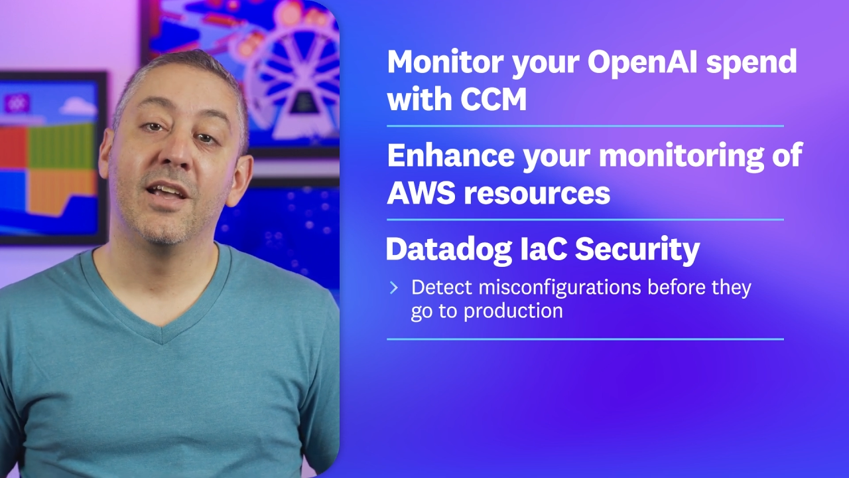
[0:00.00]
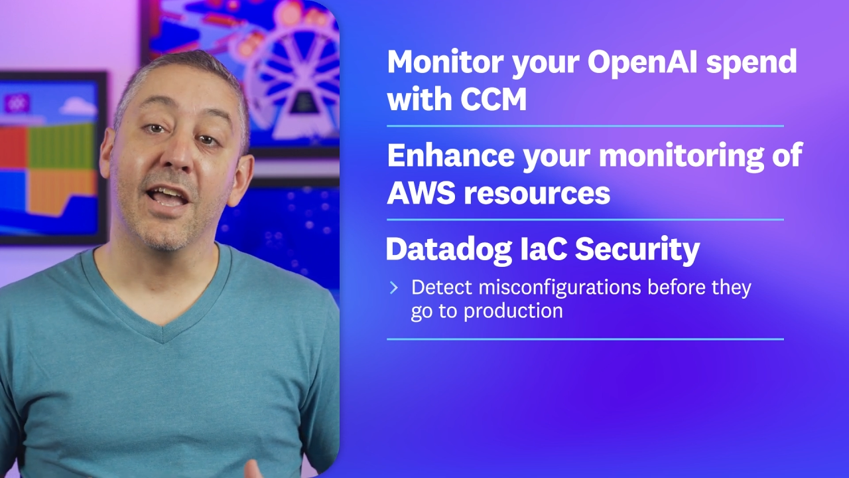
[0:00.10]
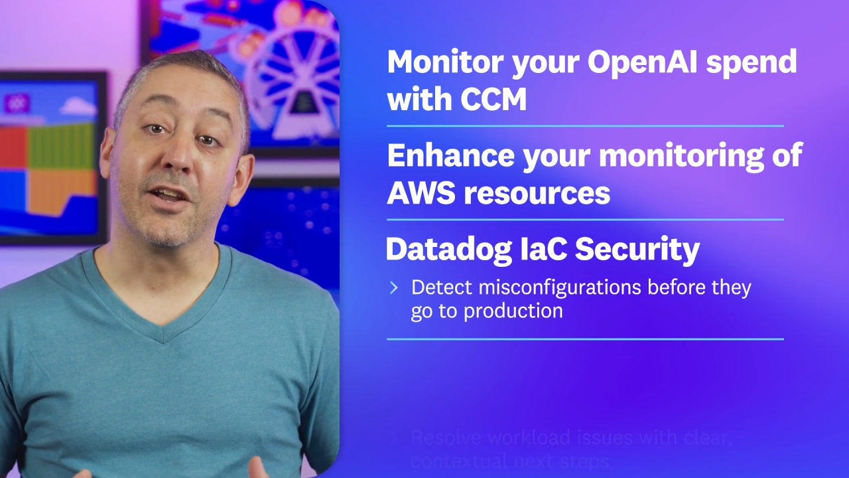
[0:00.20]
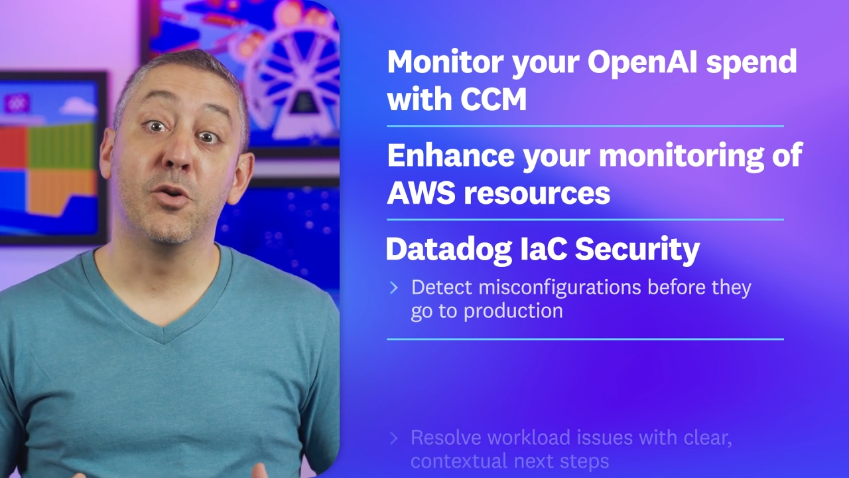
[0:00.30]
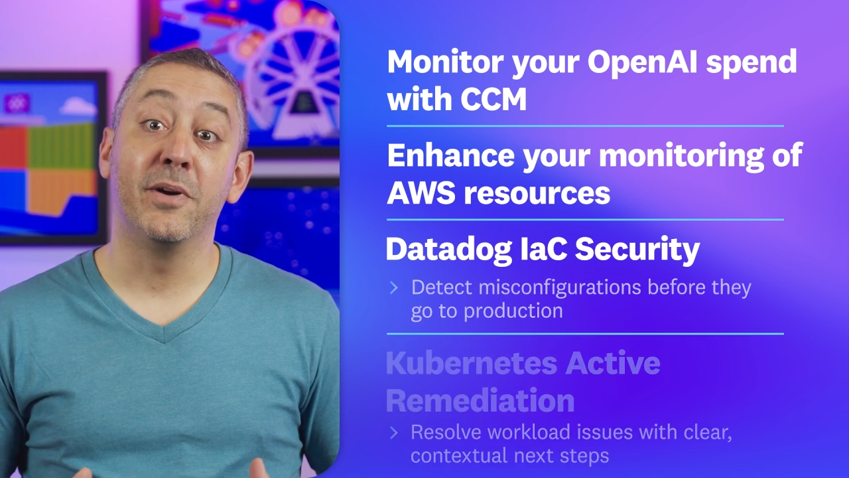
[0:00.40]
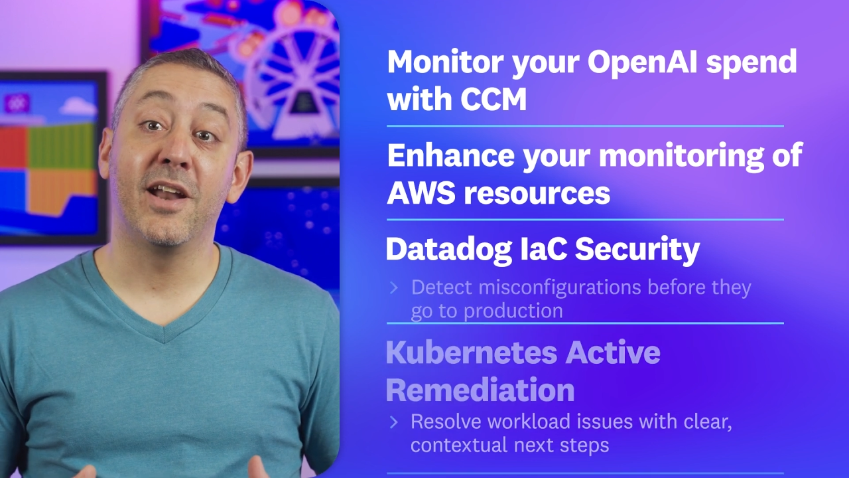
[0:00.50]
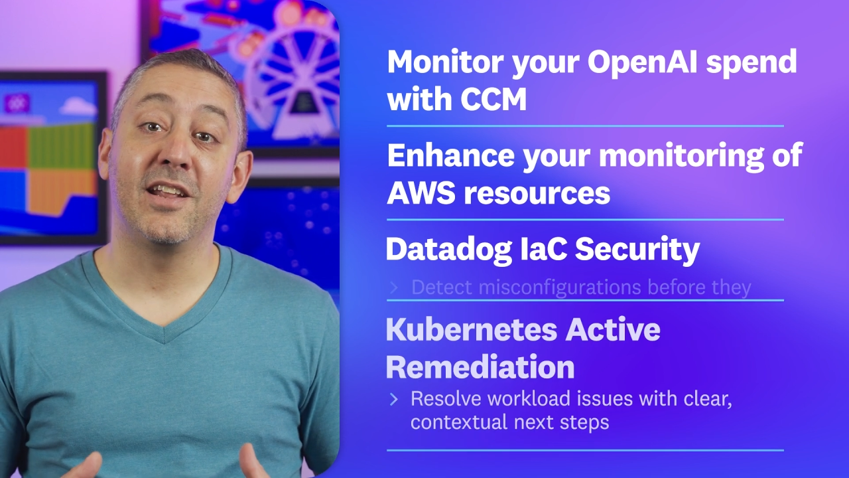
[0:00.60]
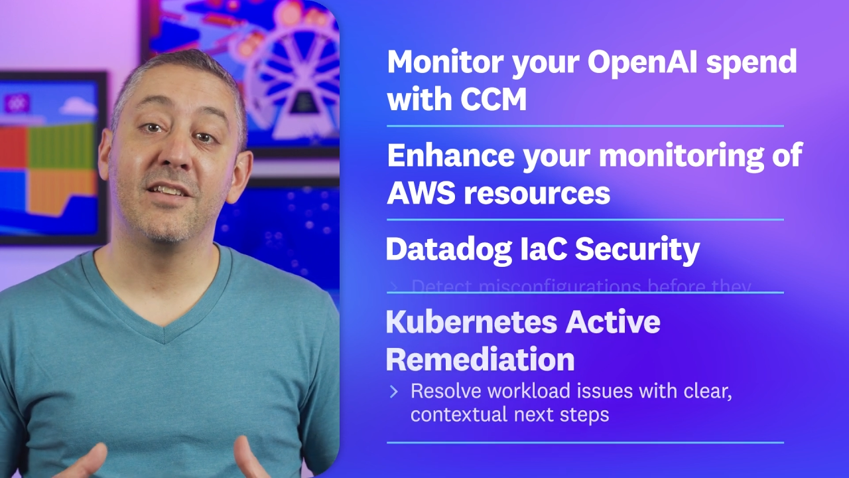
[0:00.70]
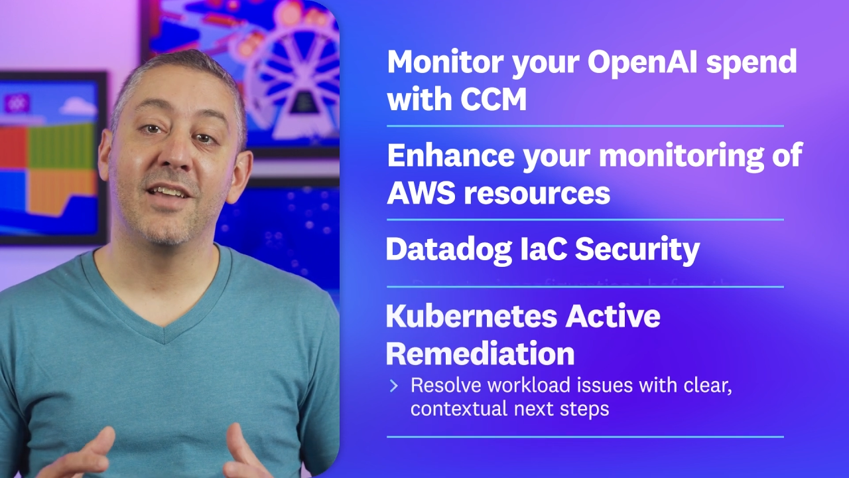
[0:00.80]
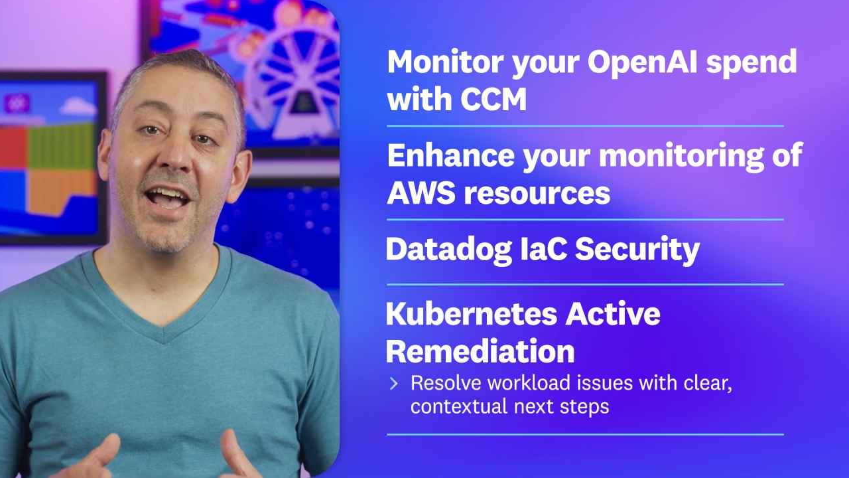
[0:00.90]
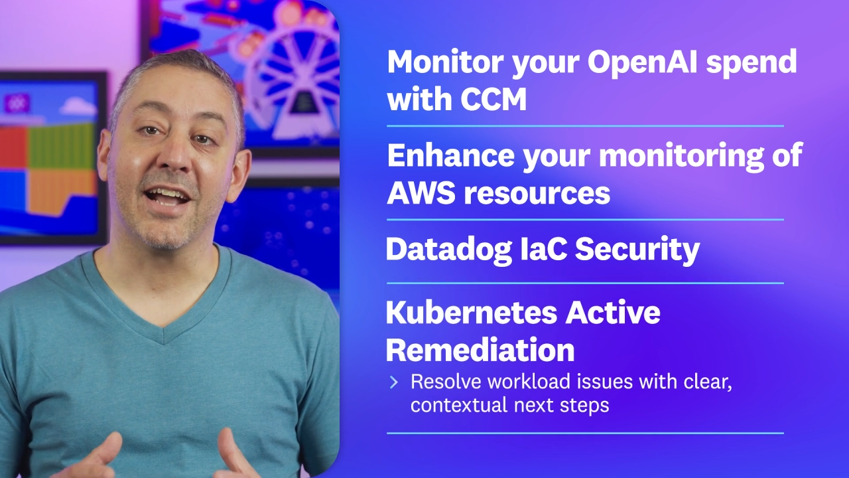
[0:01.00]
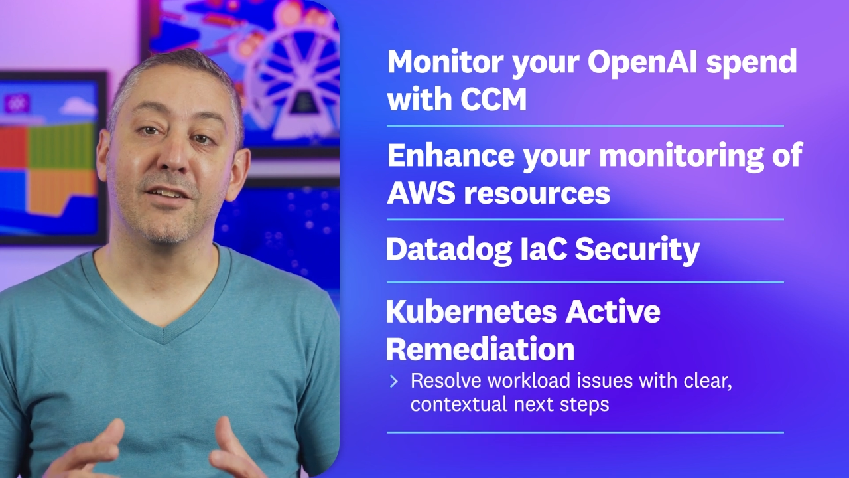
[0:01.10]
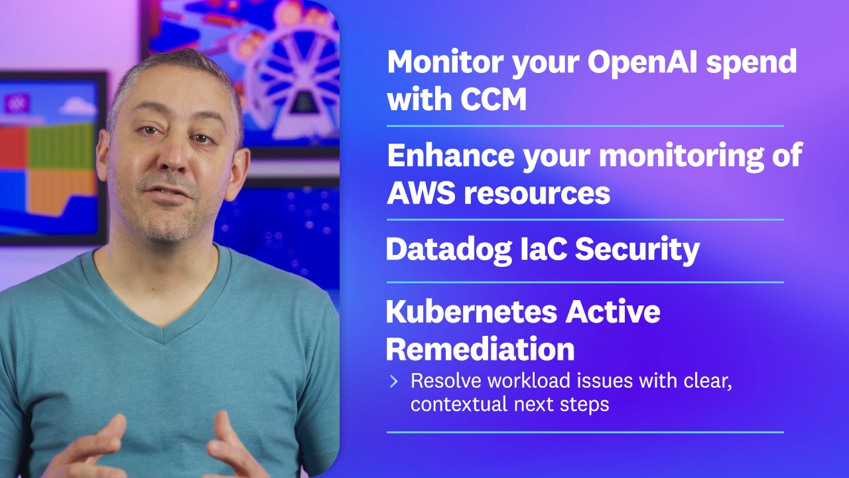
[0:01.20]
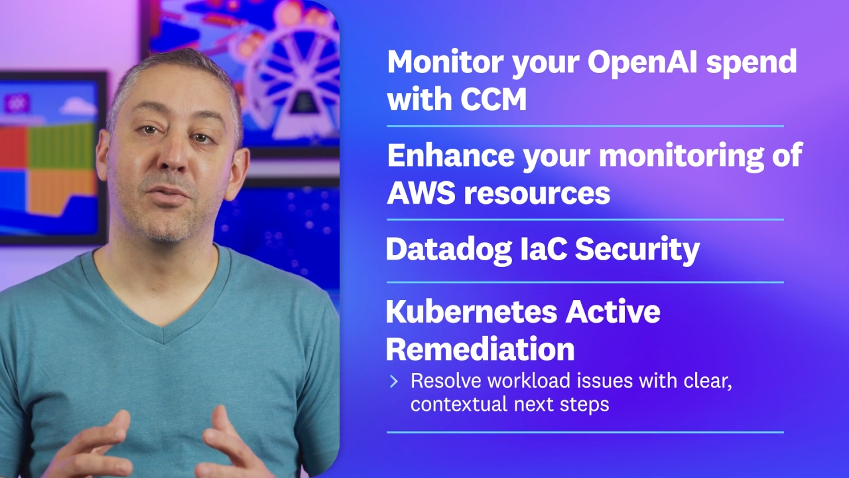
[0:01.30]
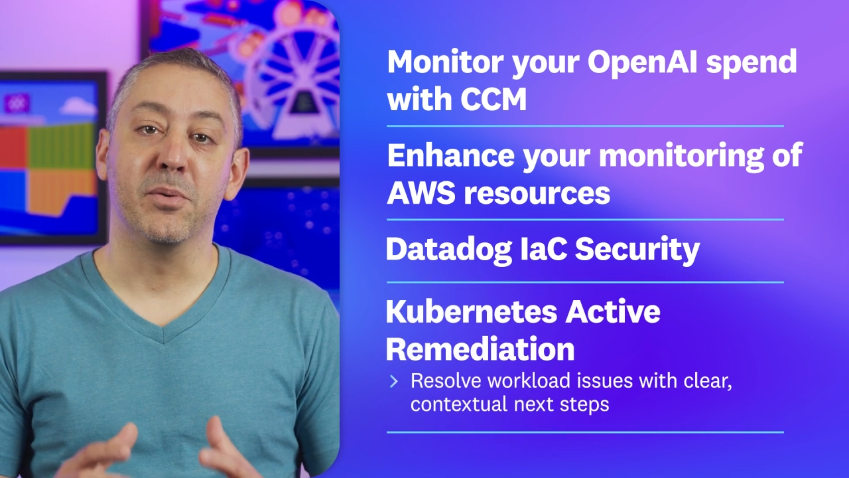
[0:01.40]
and Kubernetes
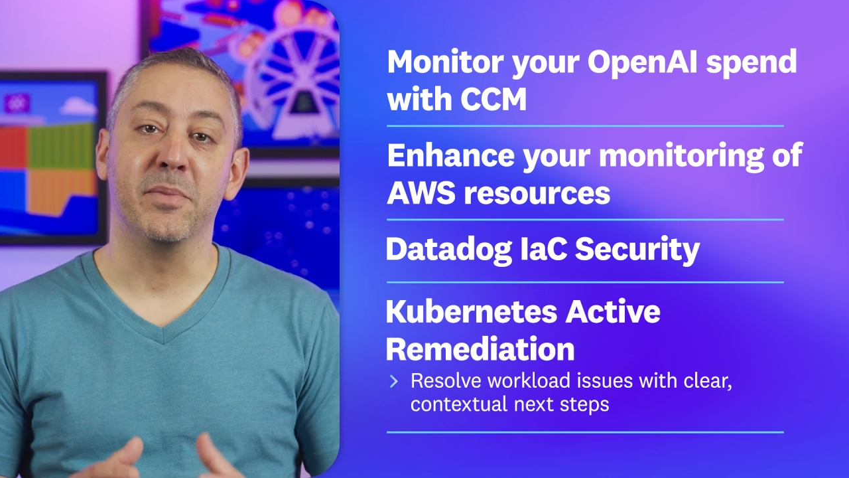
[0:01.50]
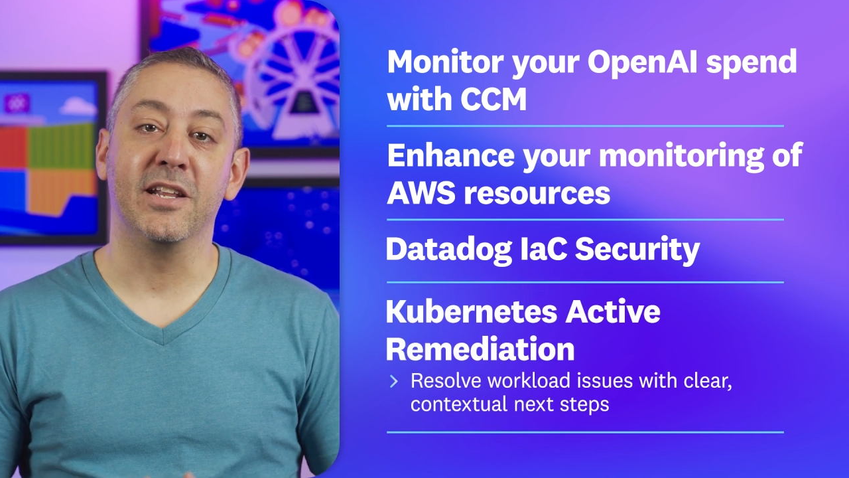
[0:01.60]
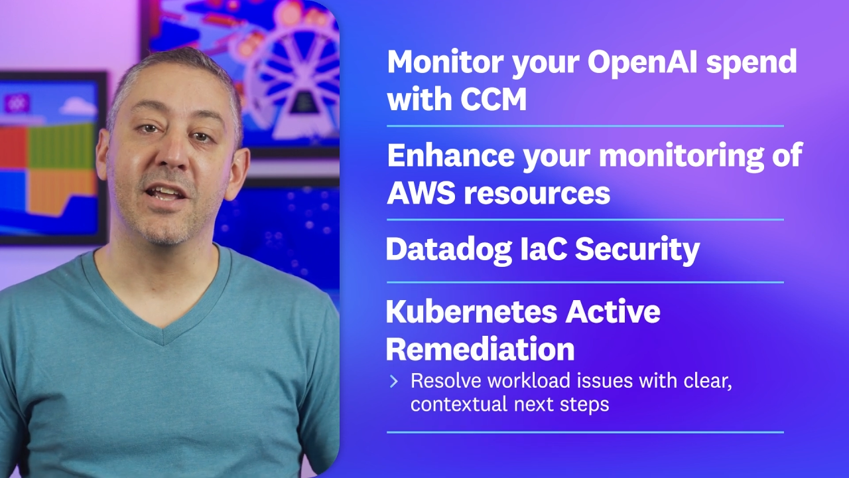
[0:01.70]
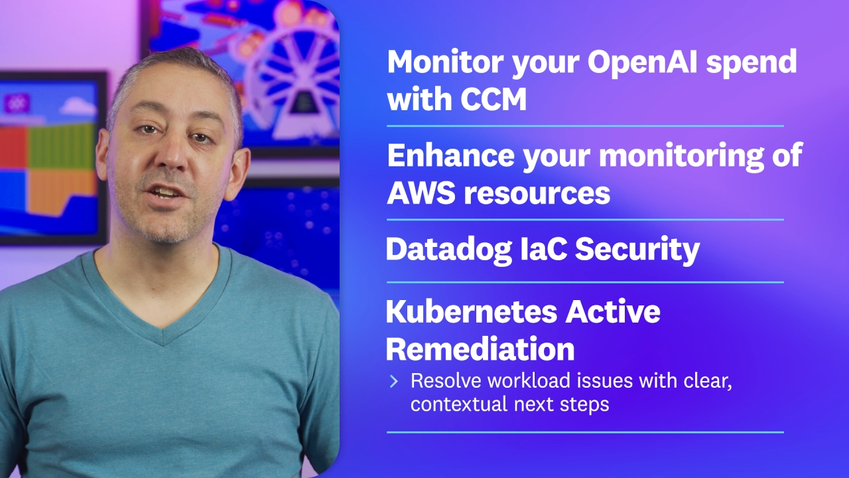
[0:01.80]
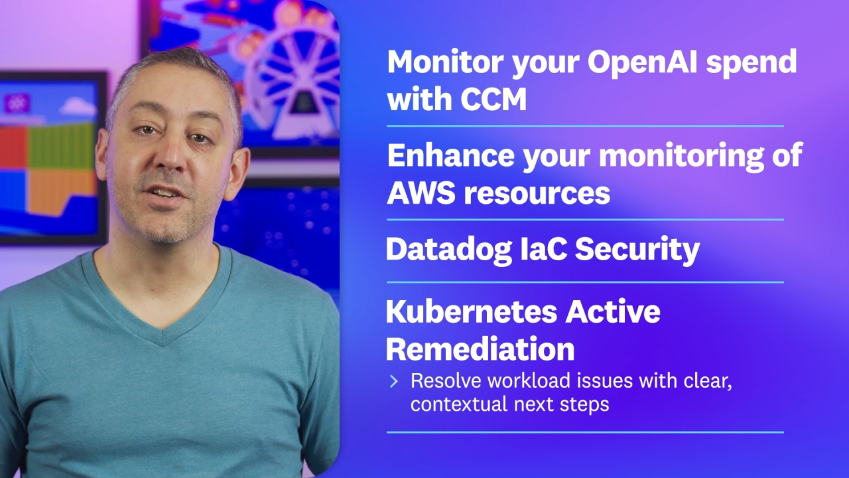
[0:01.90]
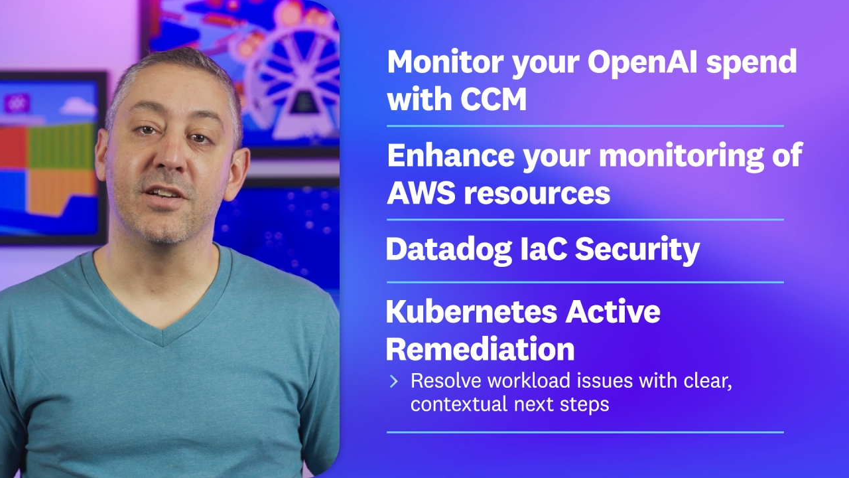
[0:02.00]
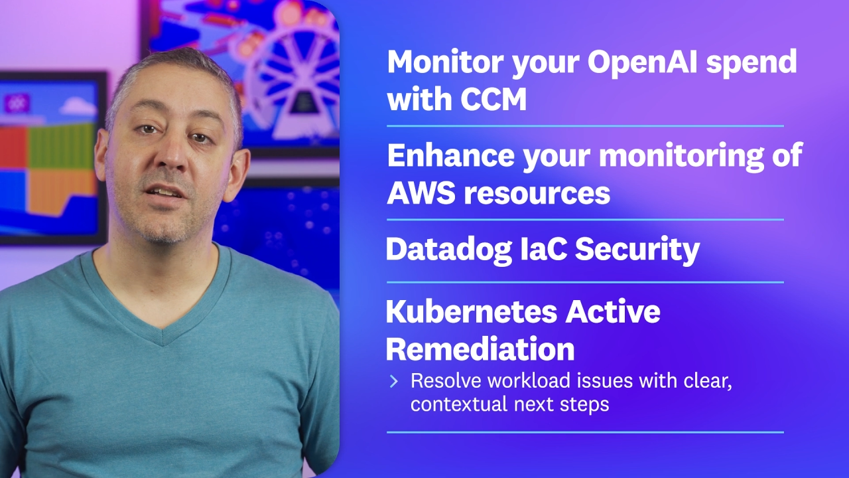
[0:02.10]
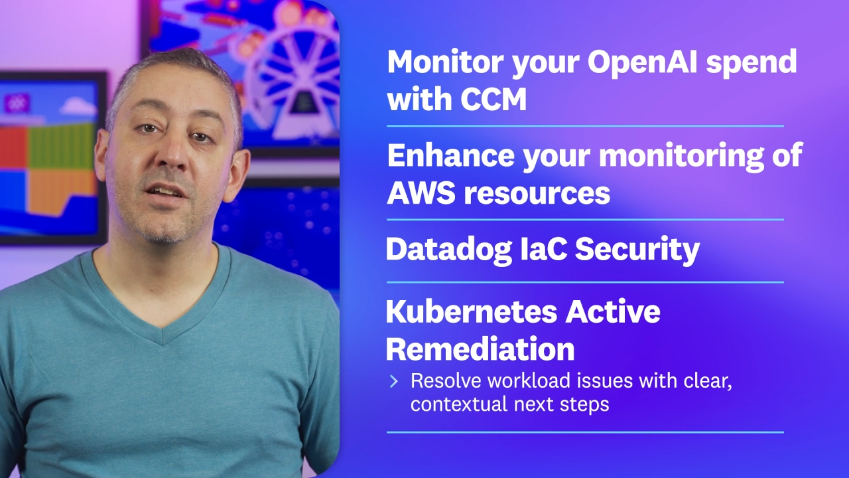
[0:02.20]
Active Remediation,